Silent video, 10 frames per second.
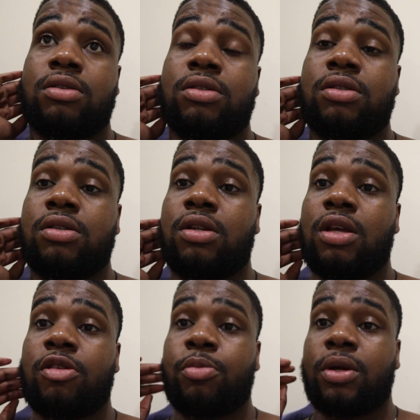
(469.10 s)

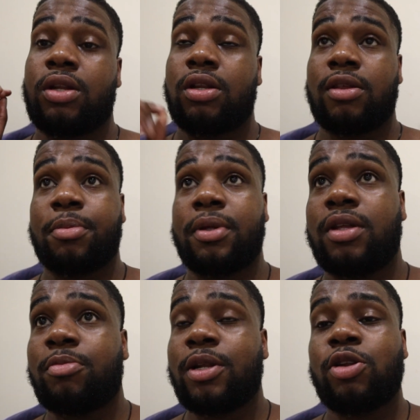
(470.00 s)
It's
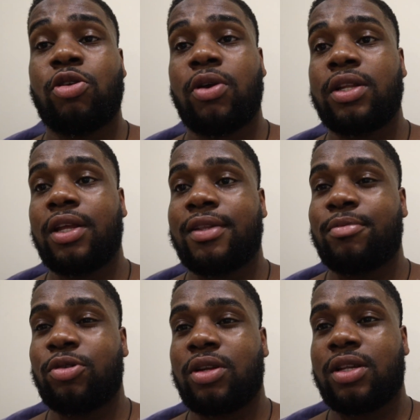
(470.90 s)
been an alright day, to
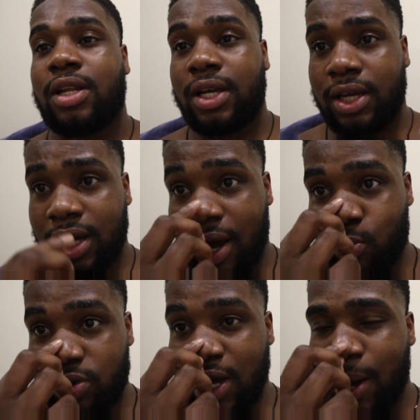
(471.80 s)
be honest. Like I was